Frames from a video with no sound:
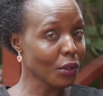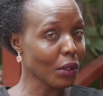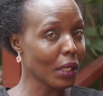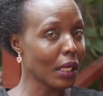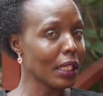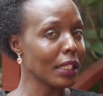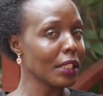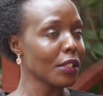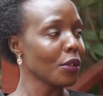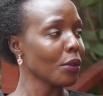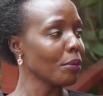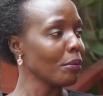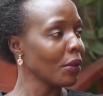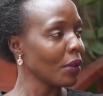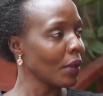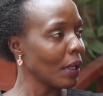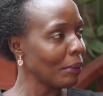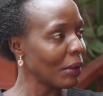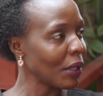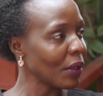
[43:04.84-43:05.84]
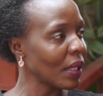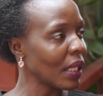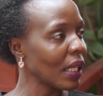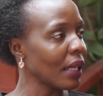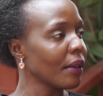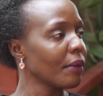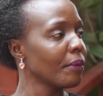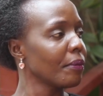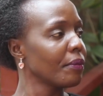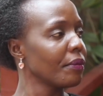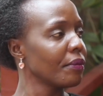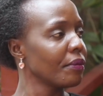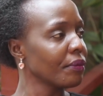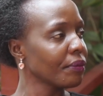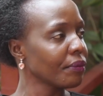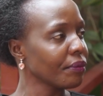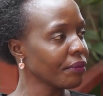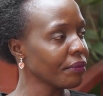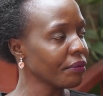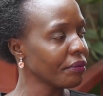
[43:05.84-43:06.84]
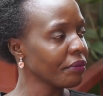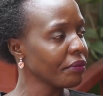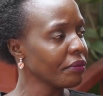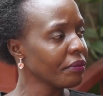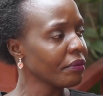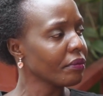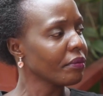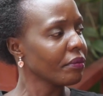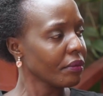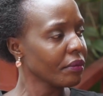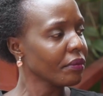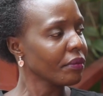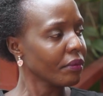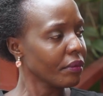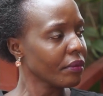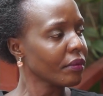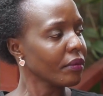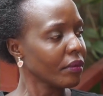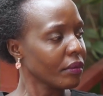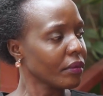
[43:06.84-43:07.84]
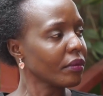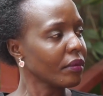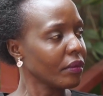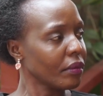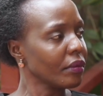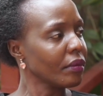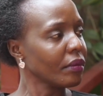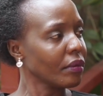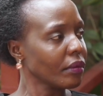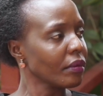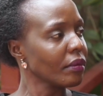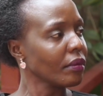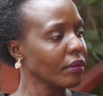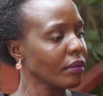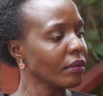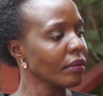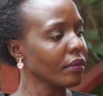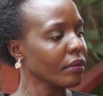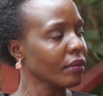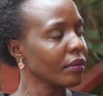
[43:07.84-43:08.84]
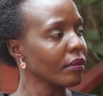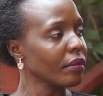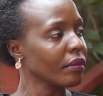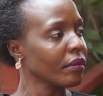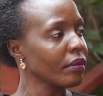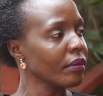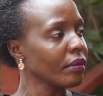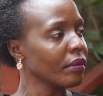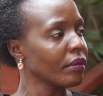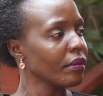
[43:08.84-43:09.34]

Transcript: Not the other day I was challenging people. You'll find a man or